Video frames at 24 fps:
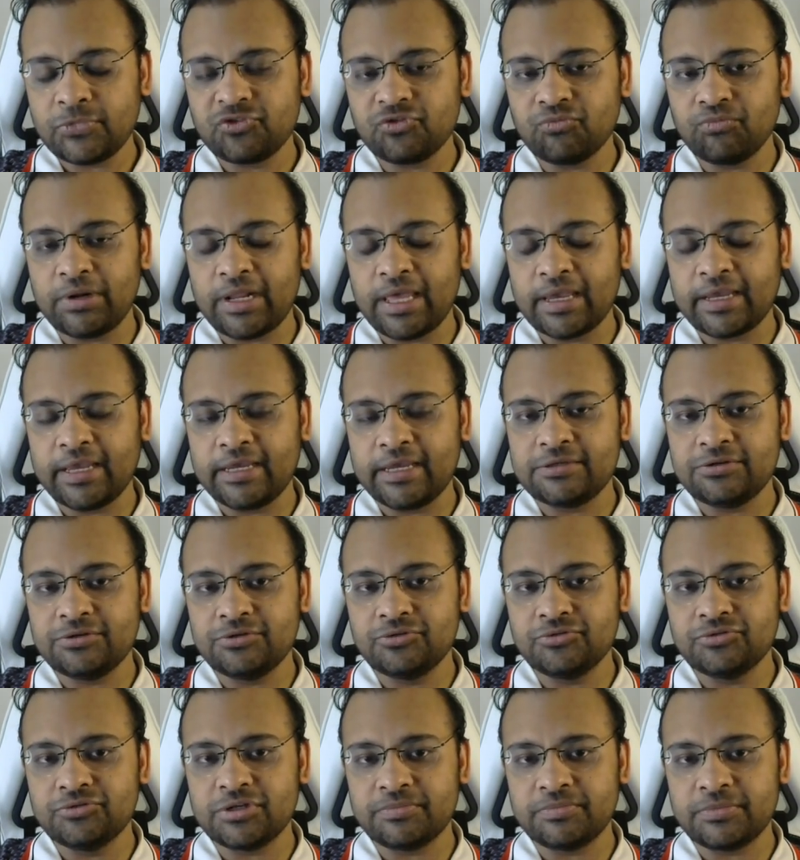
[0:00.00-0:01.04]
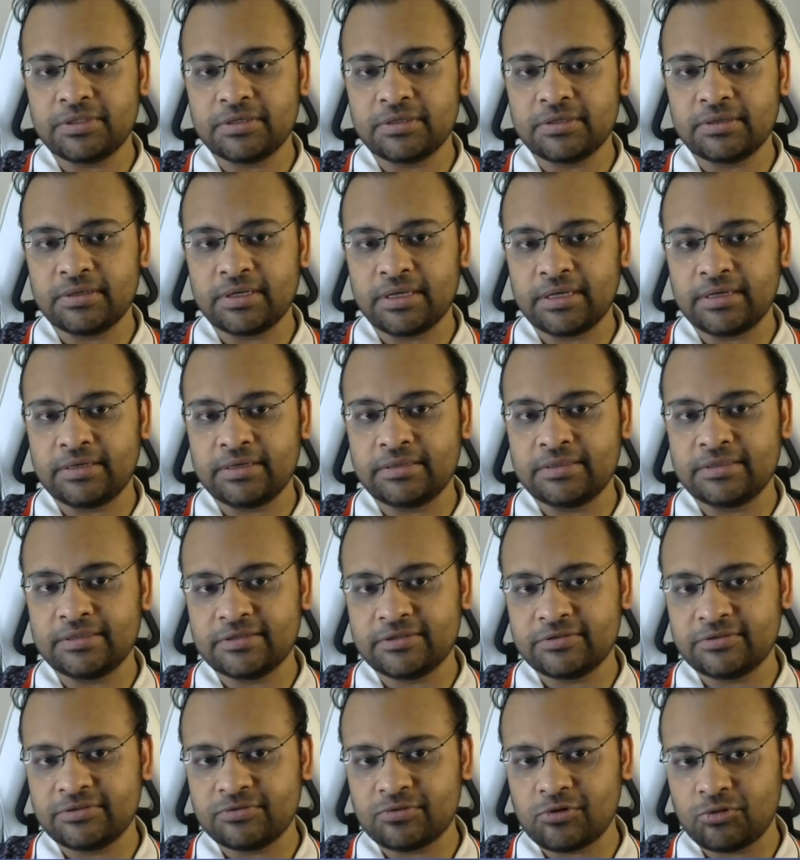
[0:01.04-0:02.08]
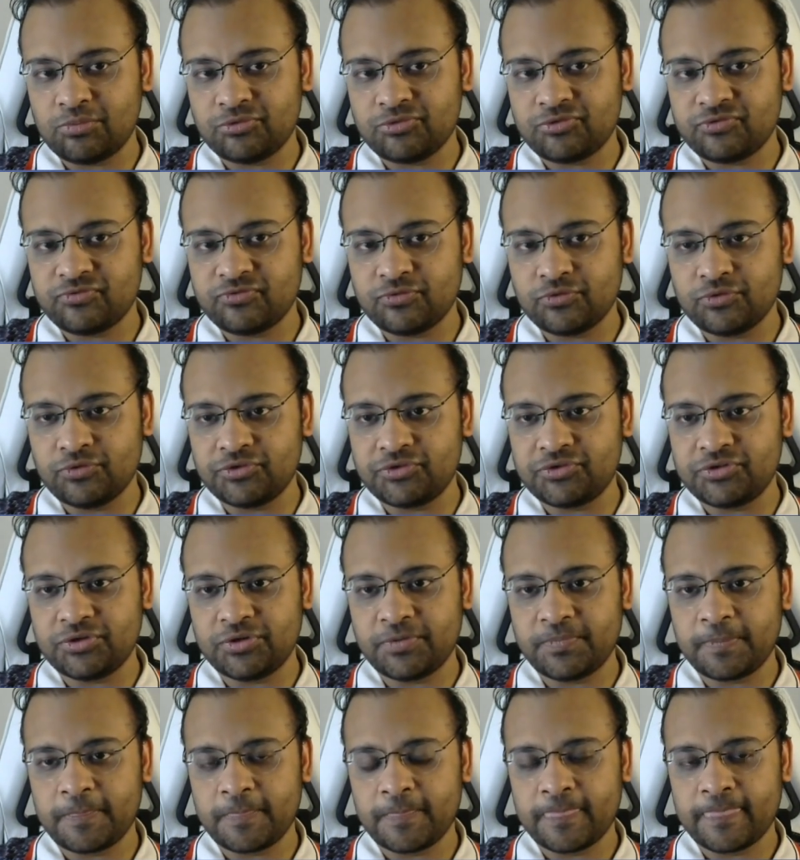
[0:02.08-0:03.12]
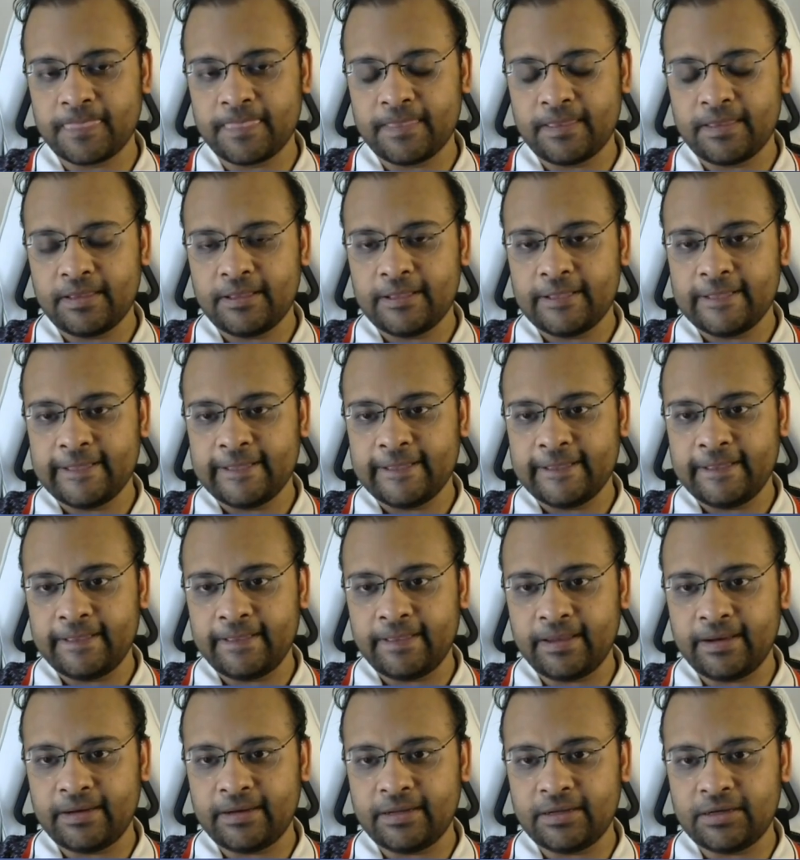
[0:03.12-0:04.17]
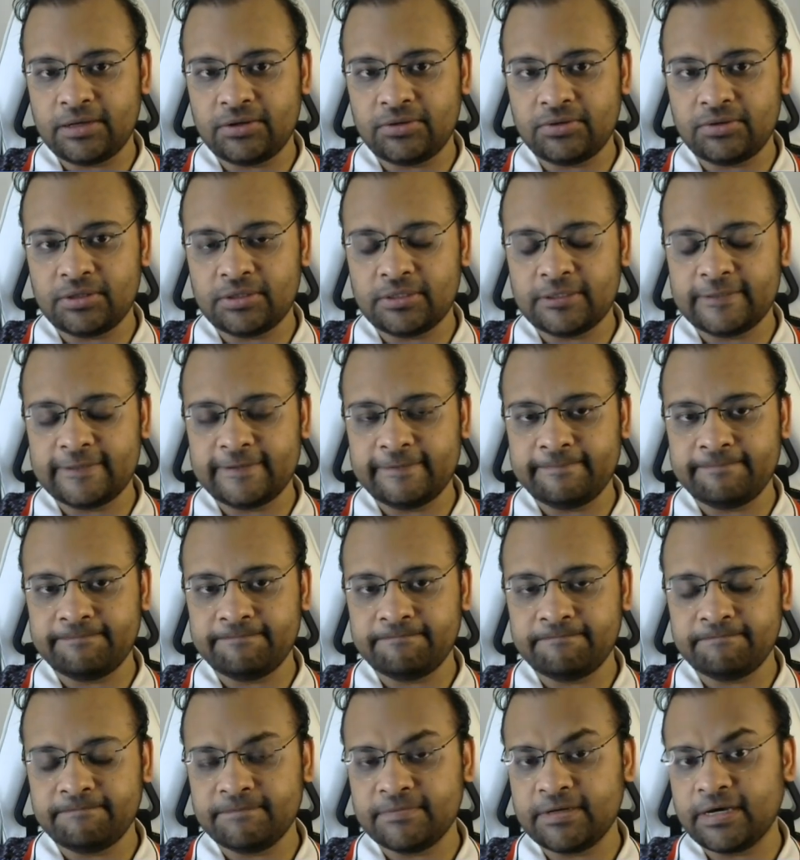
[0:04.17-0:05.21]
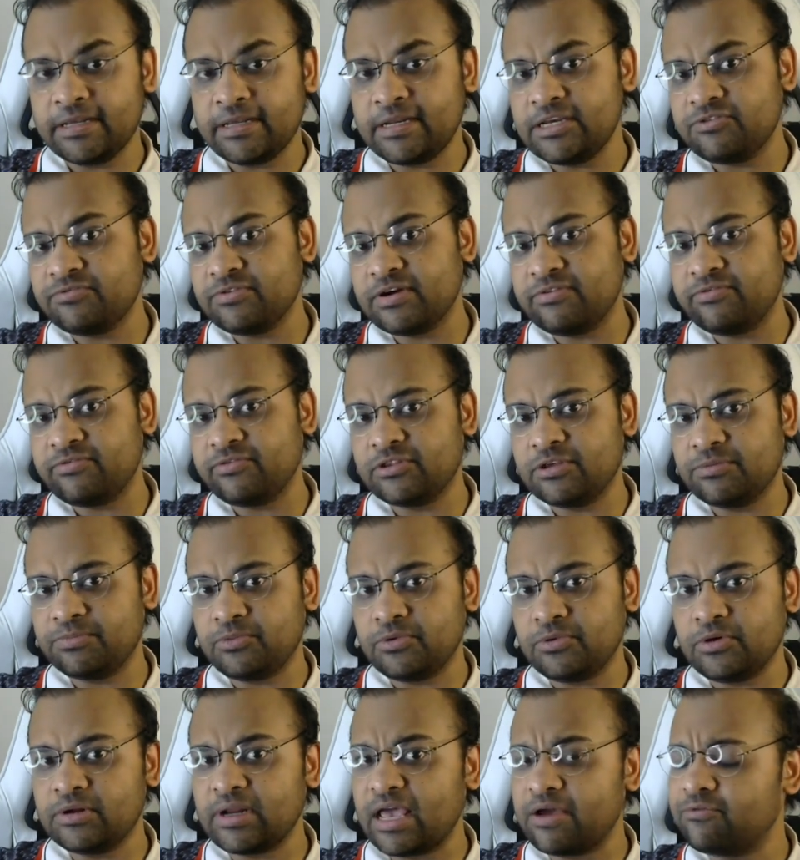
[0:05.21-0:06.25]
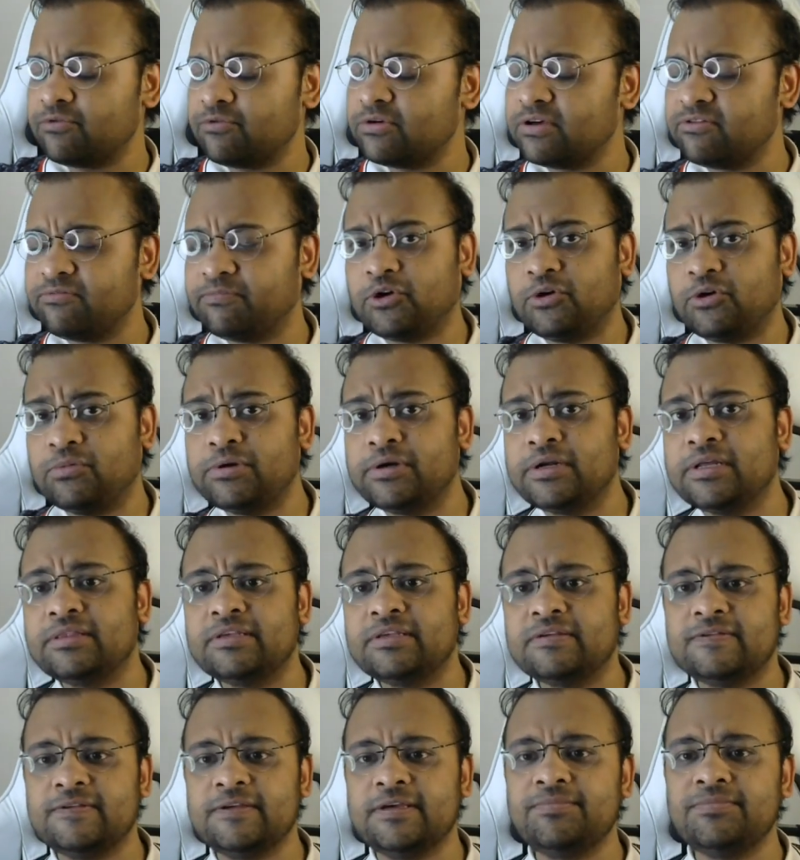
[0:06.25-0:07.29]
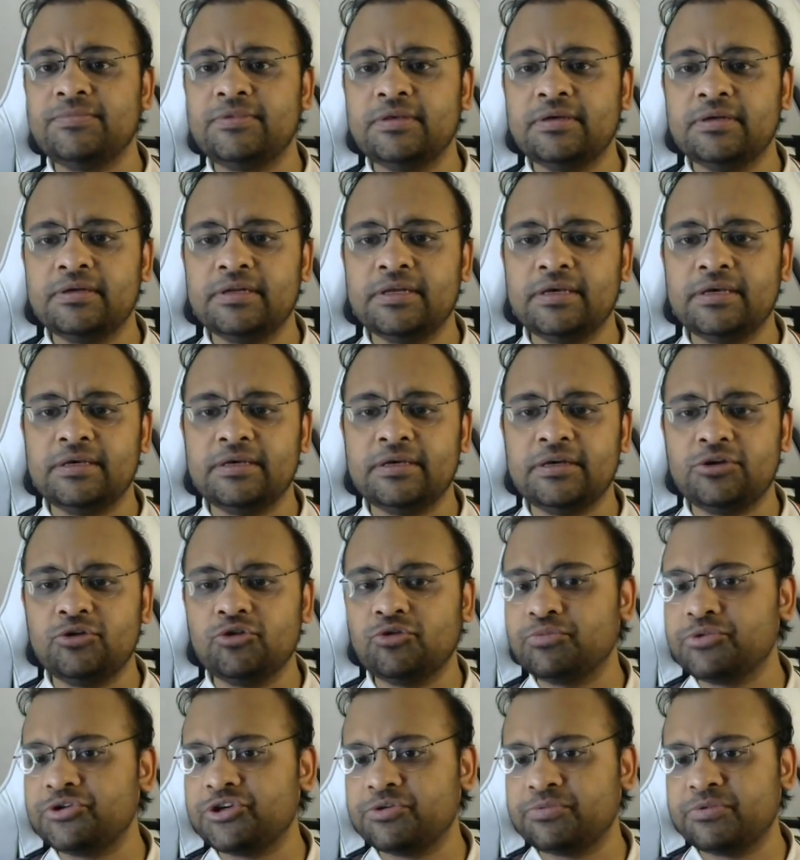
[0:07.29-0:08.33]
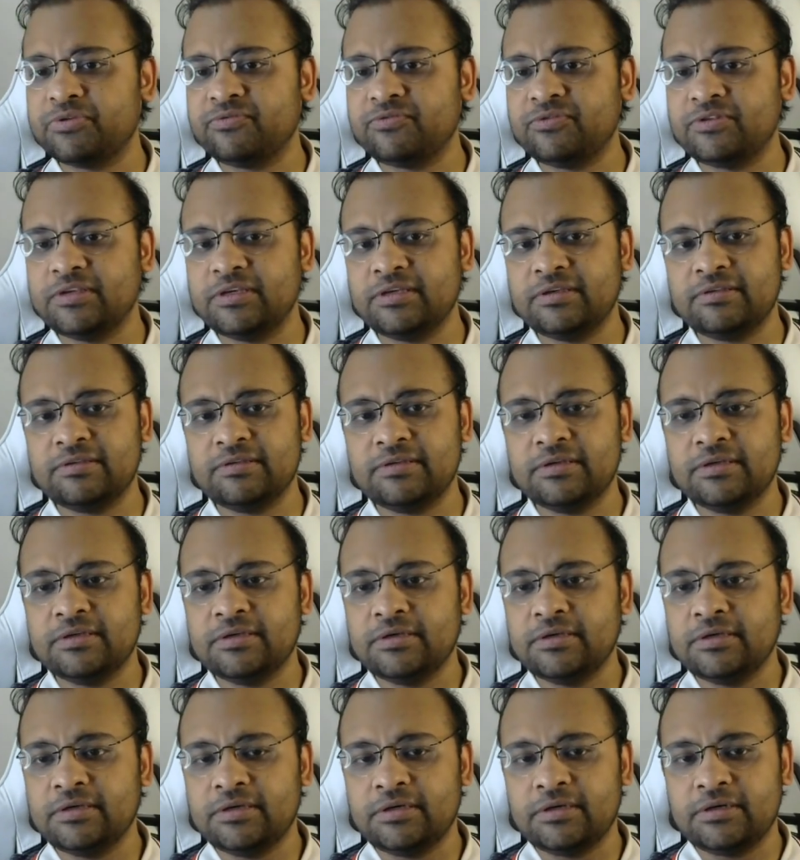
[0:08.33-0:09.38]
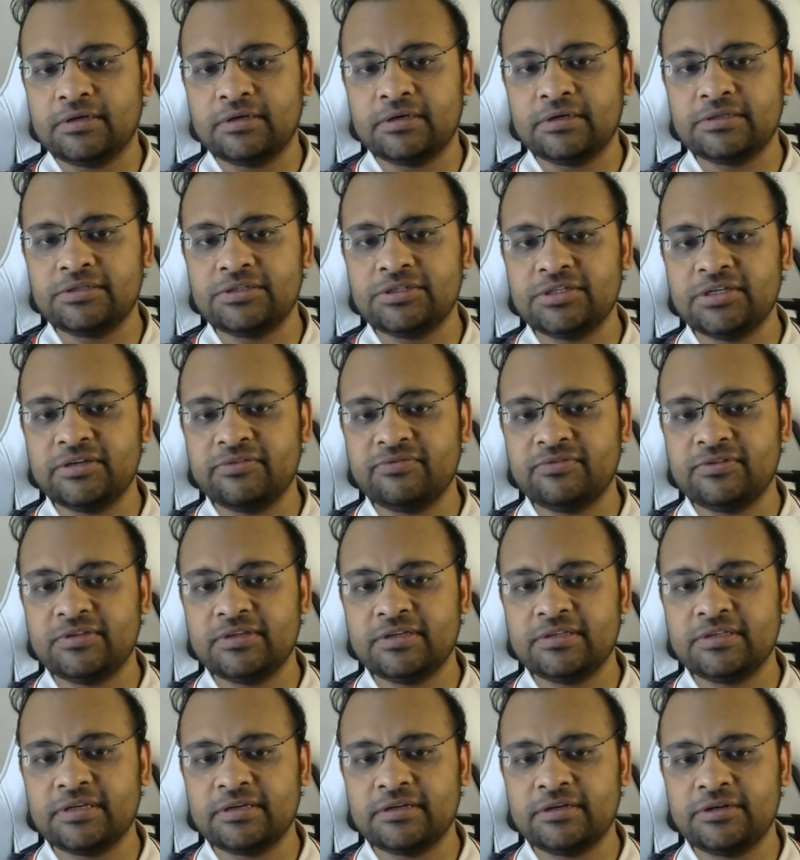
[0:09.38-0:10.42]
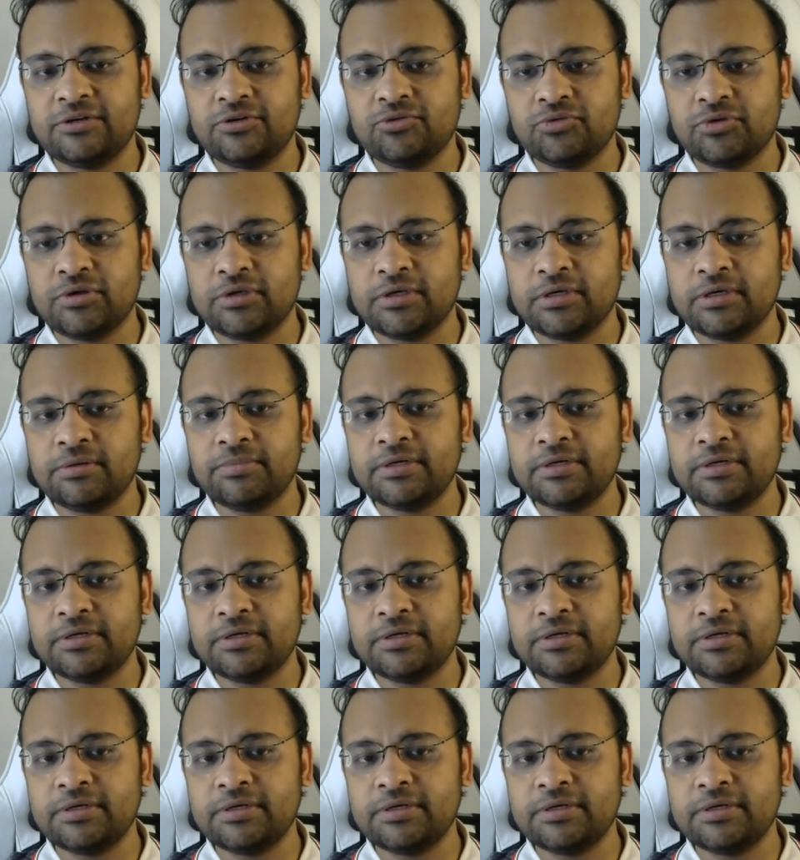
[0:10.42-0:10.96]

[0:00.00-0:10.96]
So black has to do something, and this is almost forced. And now Anish went for the pawn. I would have probably done the same thing, like he took bishop f6, gf6, and he took here.